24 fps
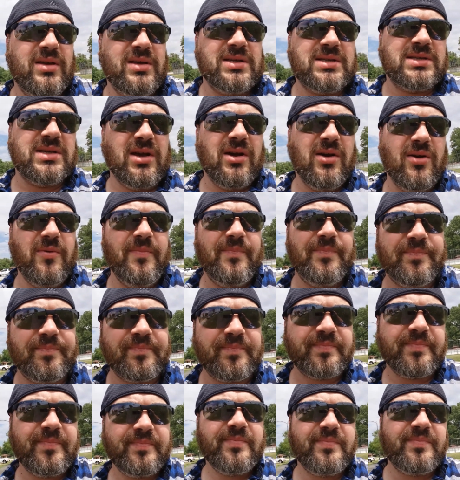So,
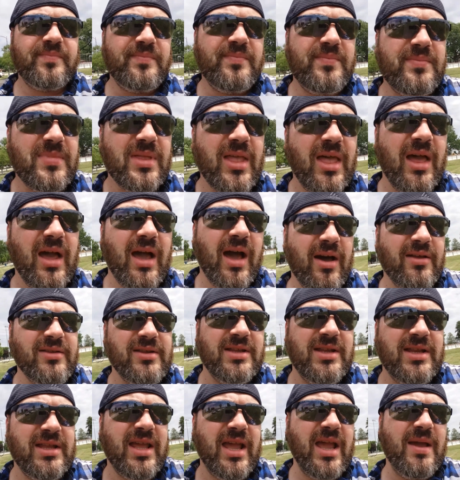how
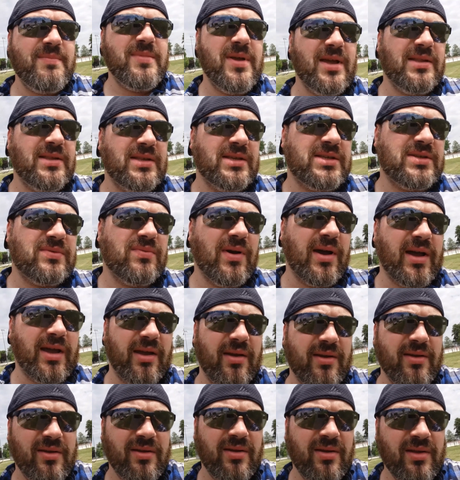did the game get this way?
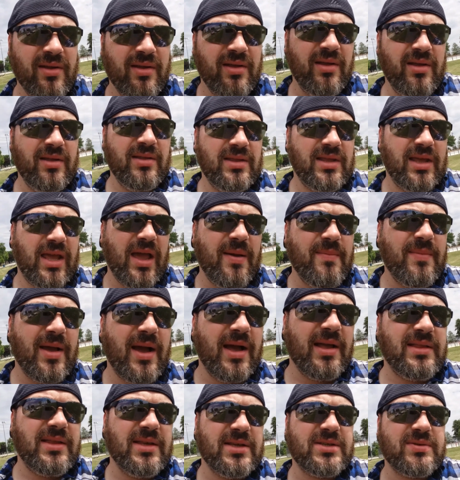The game
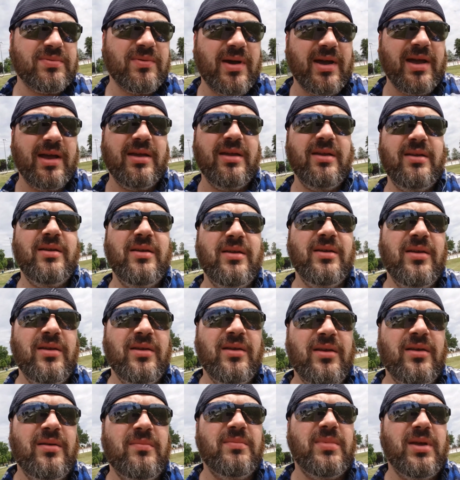got this way
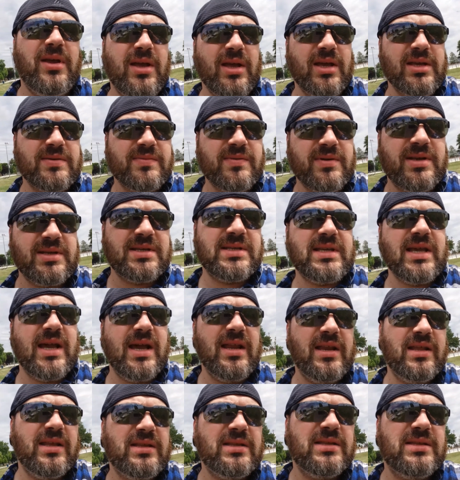because we
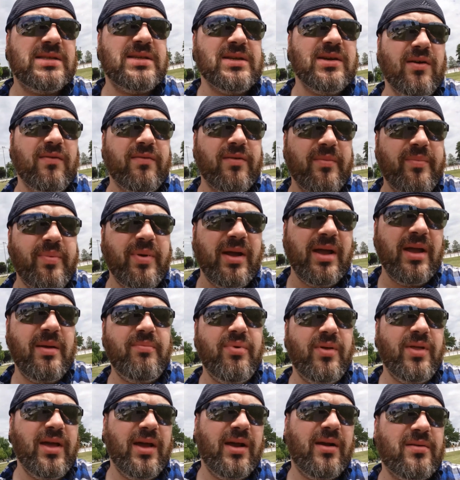decided to overpay
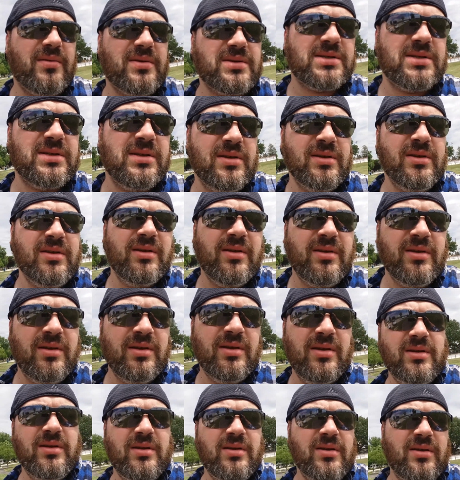players
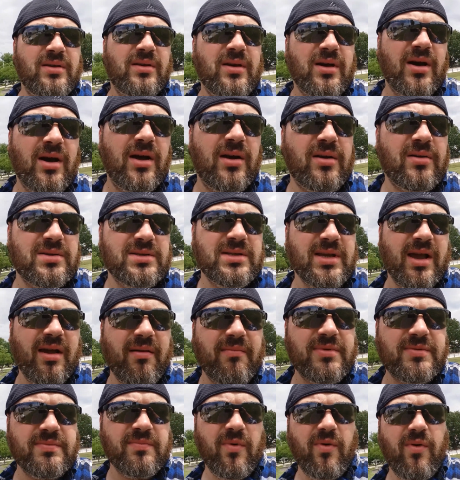100
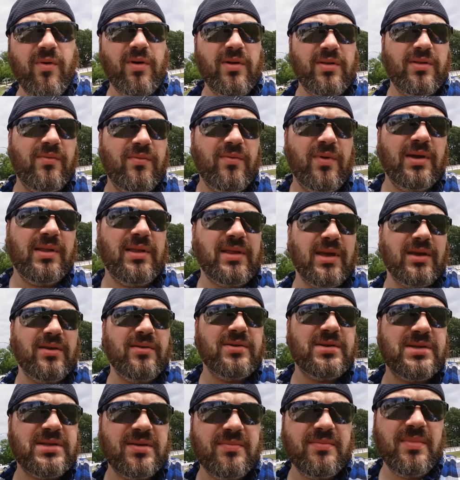times more than what they
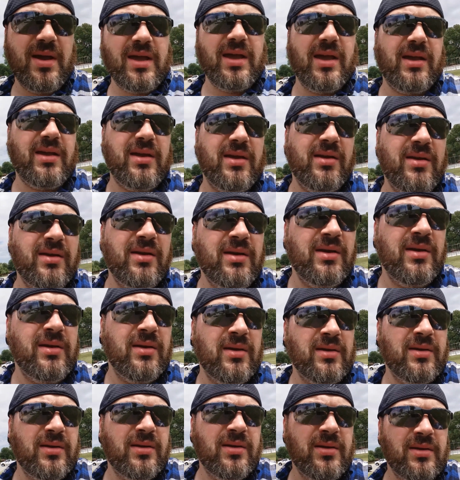used to make
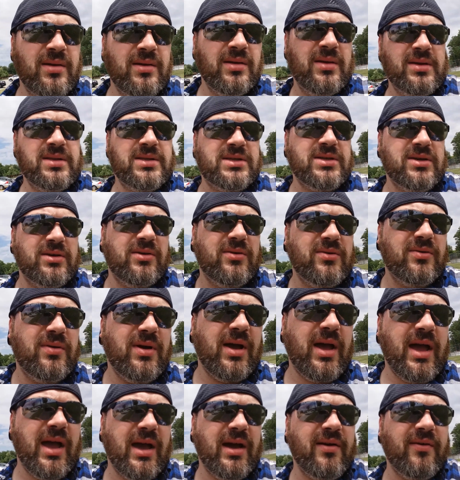to
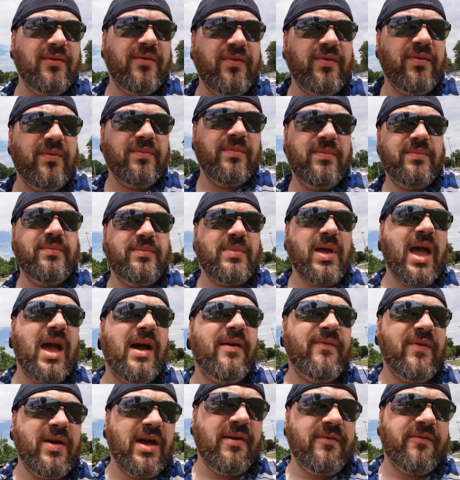have
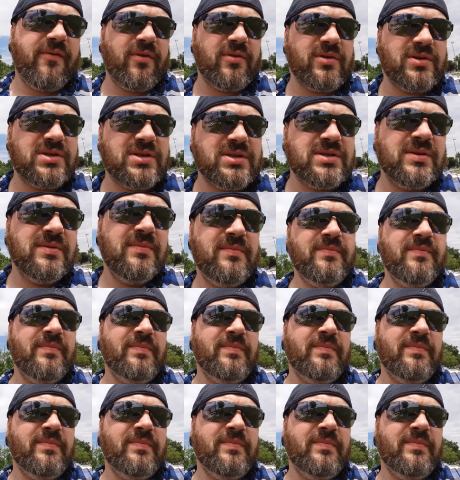half efforts